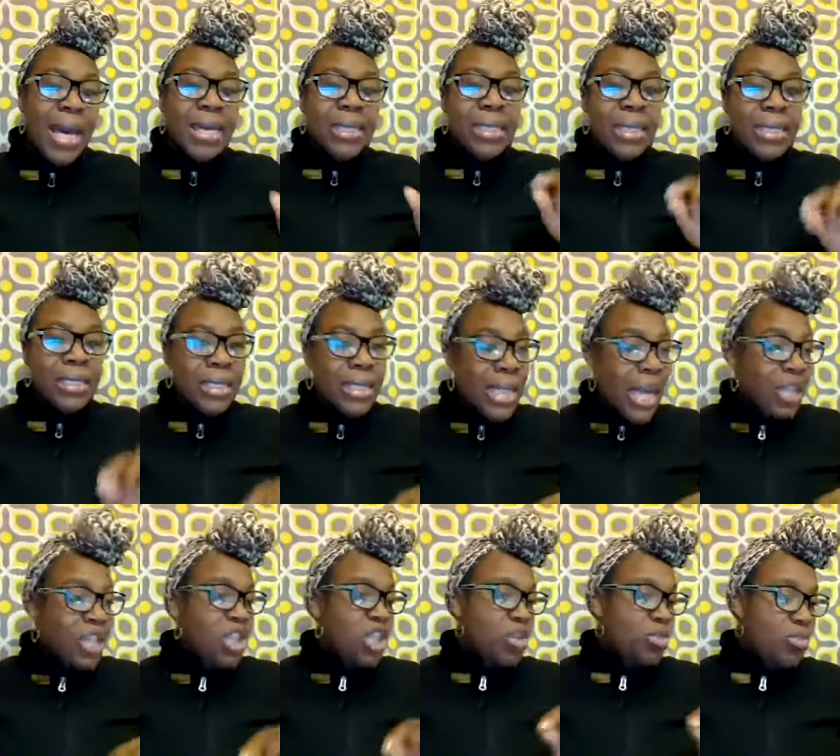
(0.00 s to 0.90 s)
to
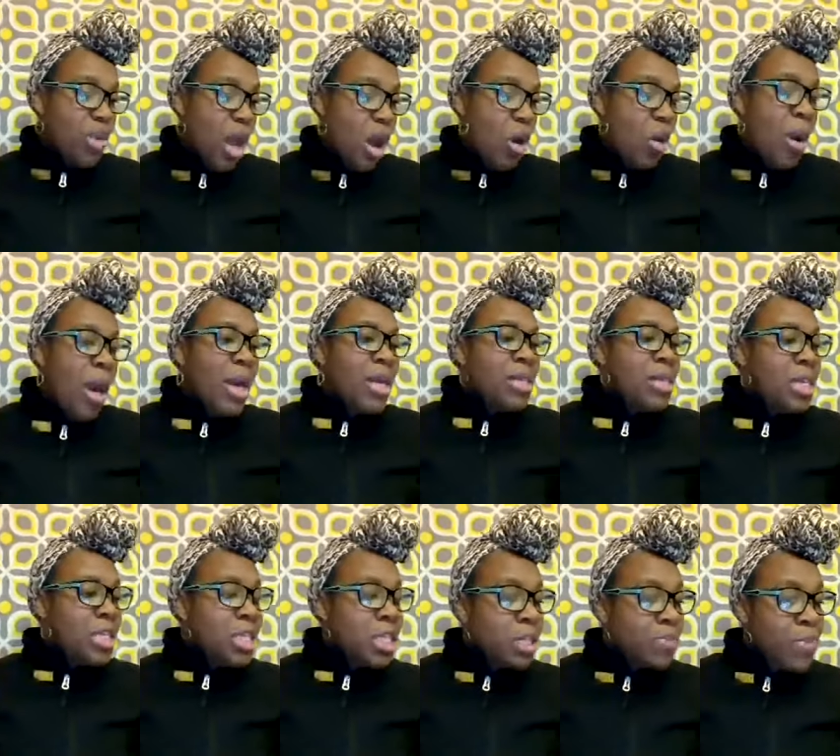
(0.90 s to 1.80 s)
let you know the
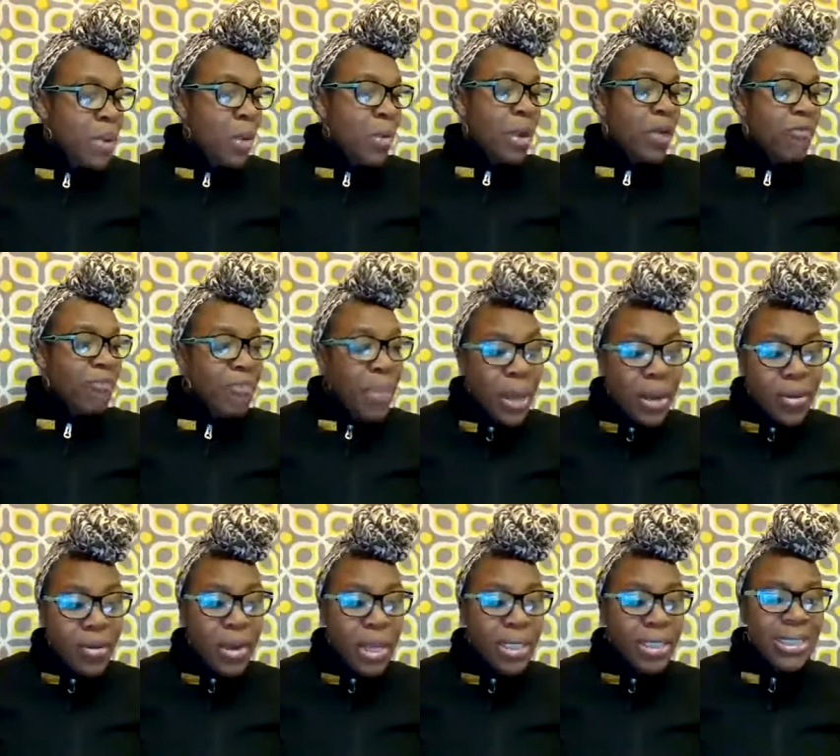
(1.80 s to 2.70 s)
spirit of
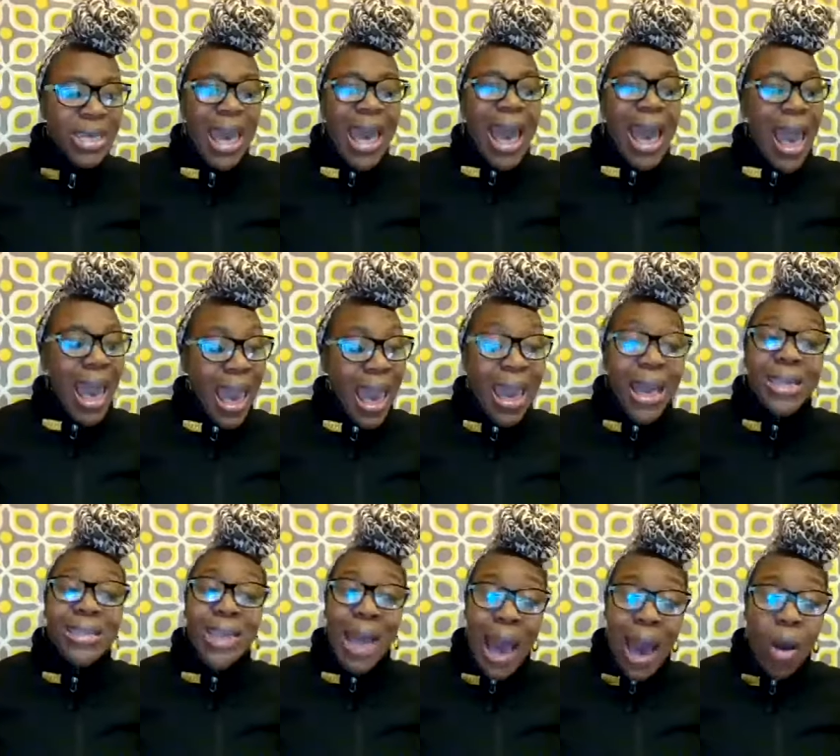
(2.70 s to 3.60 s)
bitterness
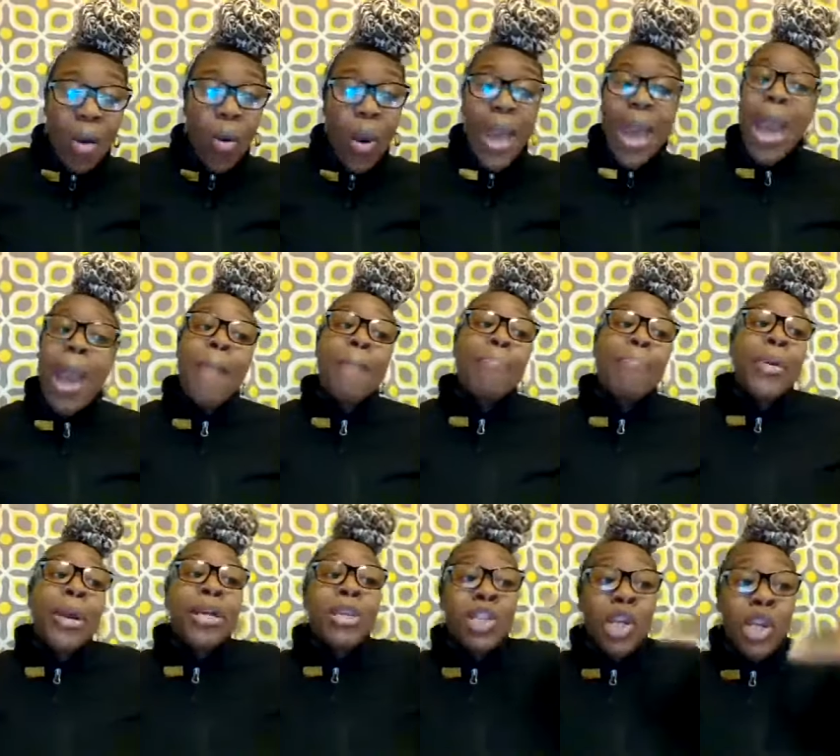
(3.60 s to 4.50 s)
hangs out and
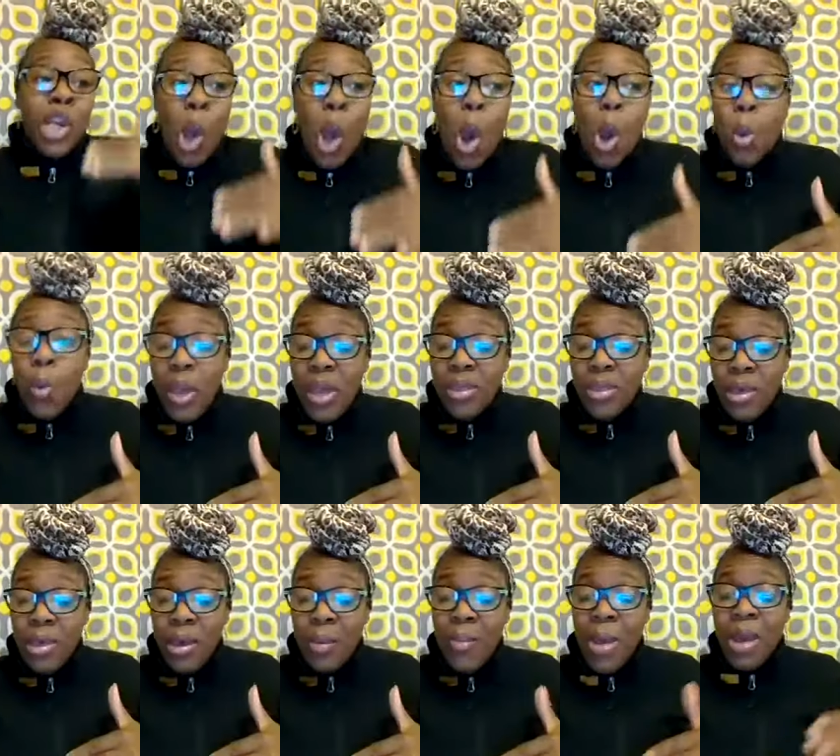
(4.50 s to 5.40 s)
brings along with
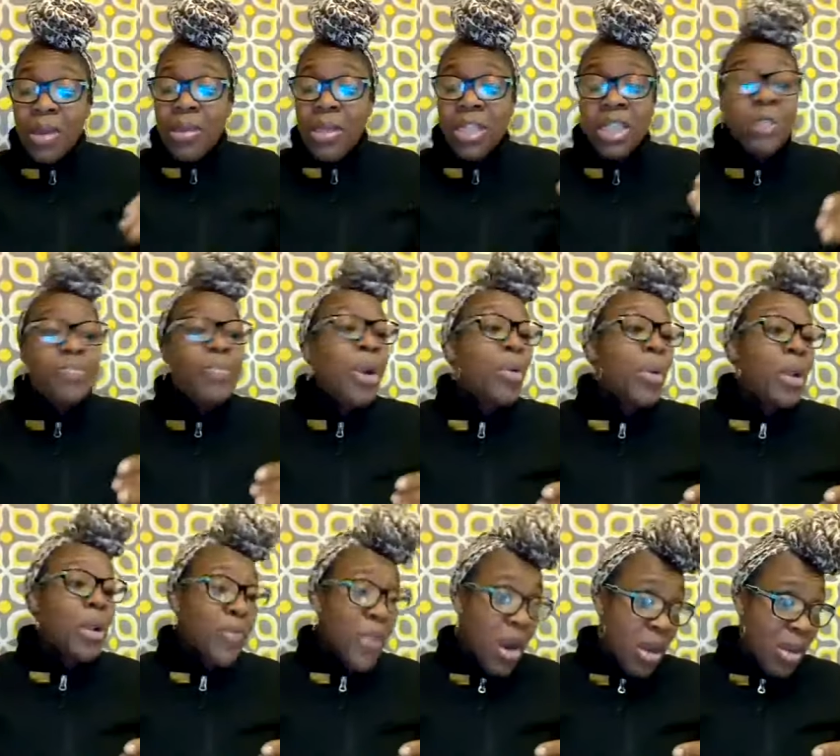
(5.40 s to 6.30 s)
him the spirit
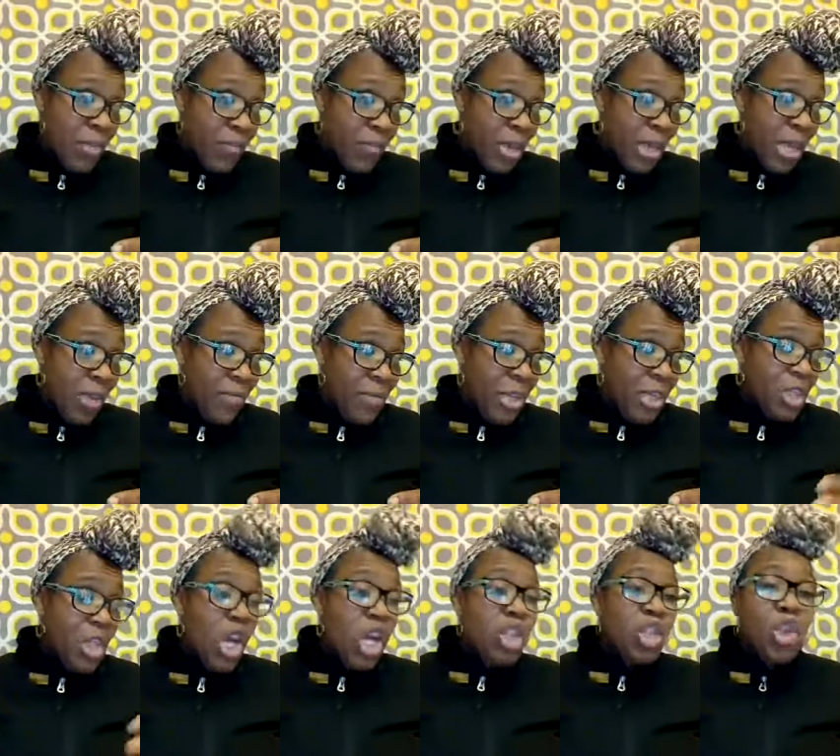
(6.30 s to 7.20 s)
of unforgiveness.
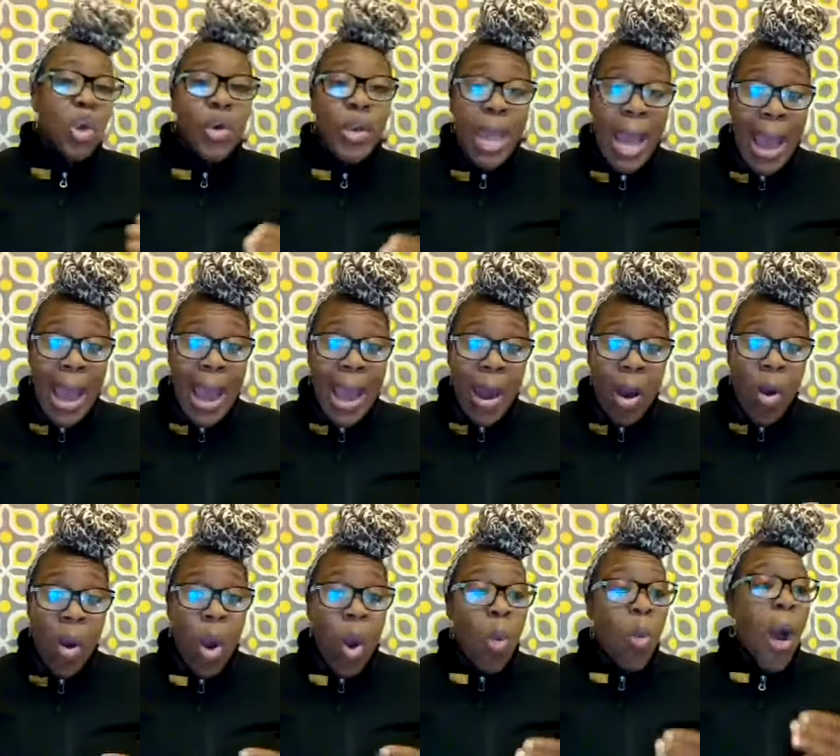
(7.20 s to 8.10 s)
So now,
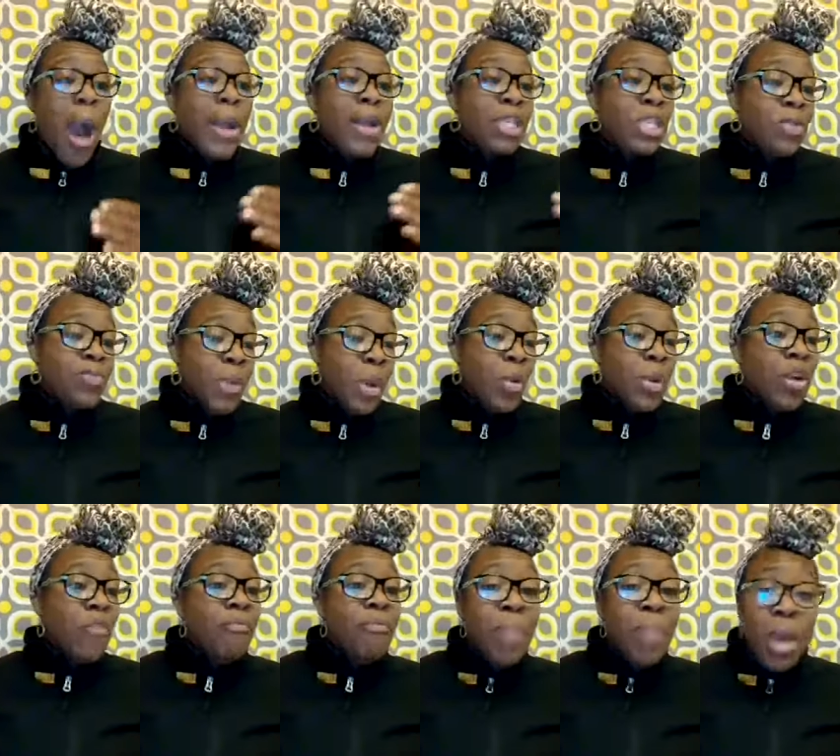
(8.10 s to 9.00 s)
why the spirit
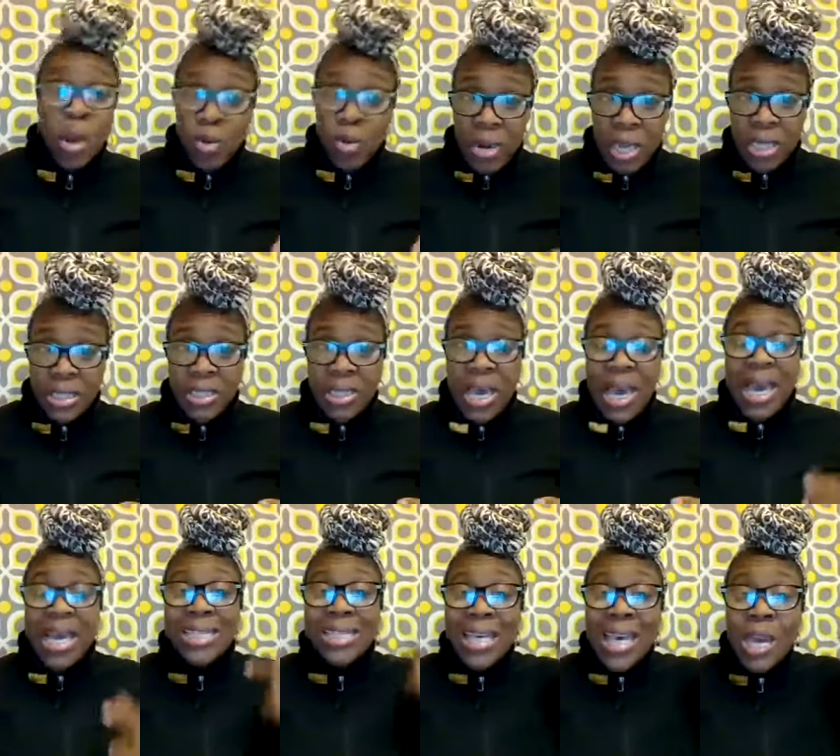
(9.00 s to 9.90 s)
of bitterness
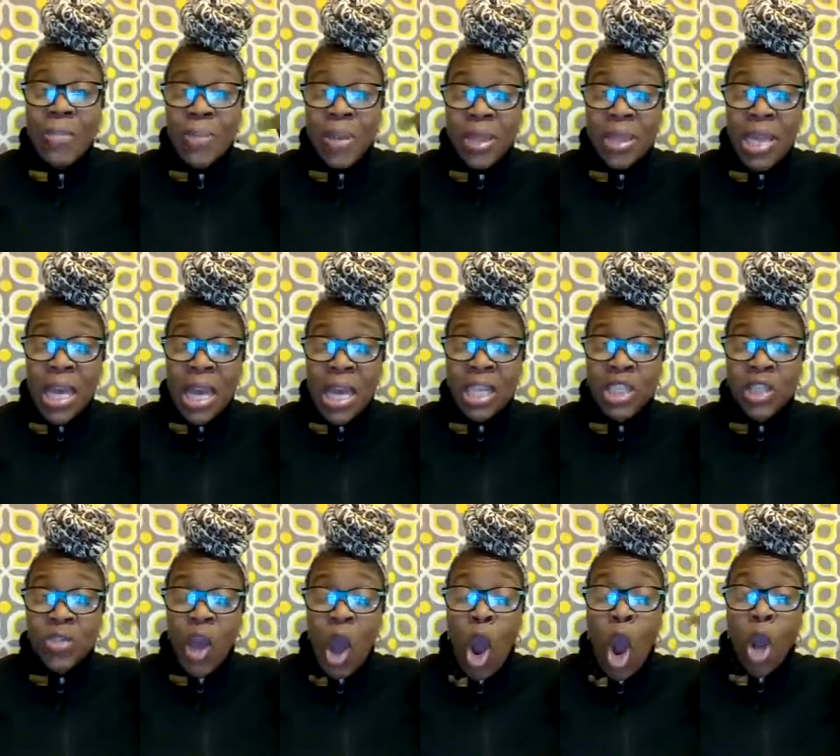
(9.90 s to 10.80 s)
is keeping things
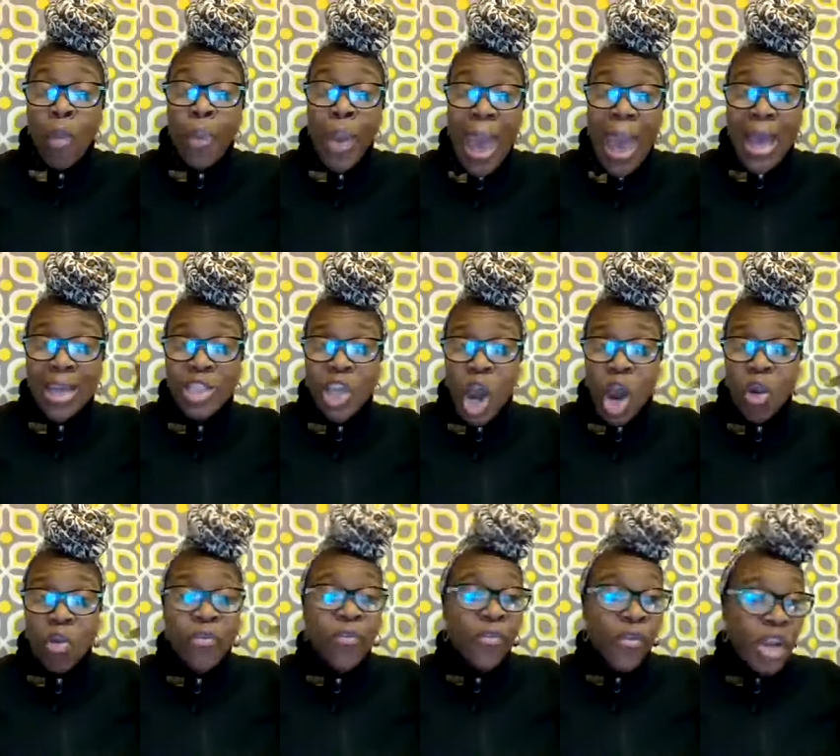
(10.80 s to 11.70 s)
past
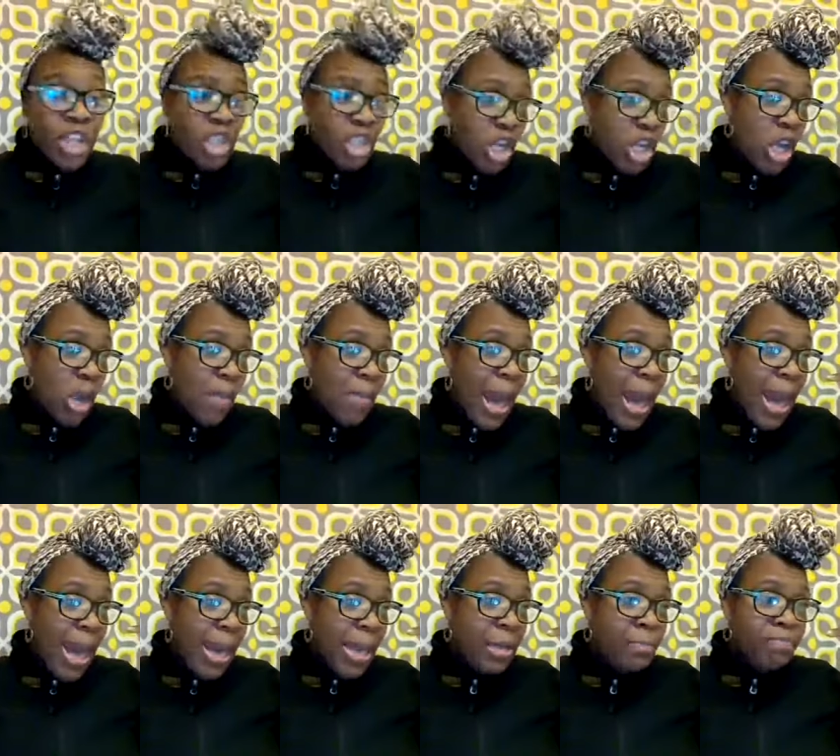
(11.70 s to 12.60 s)
hurt fresh in your
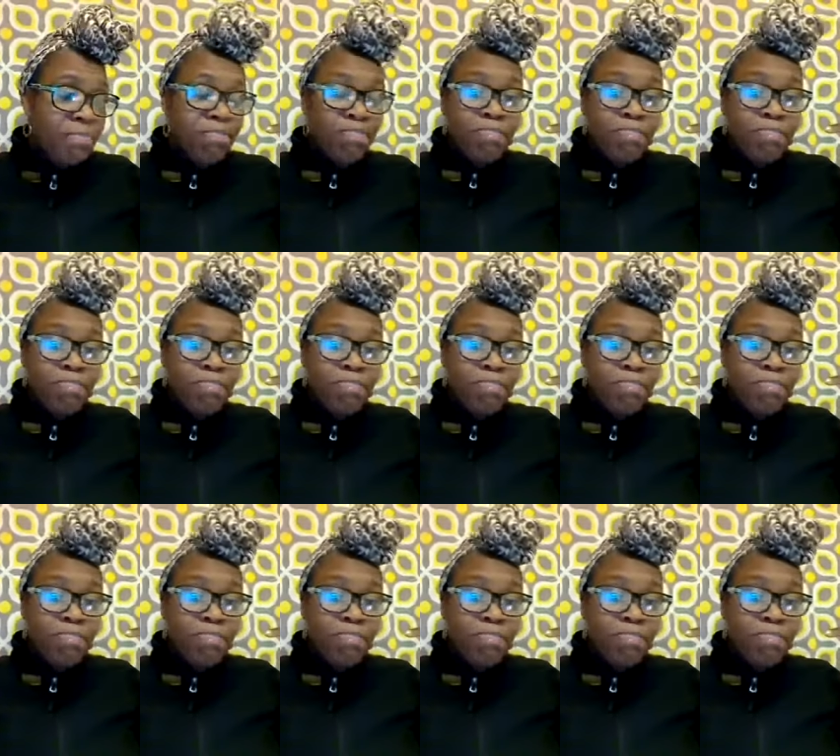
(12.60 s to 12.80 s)
mind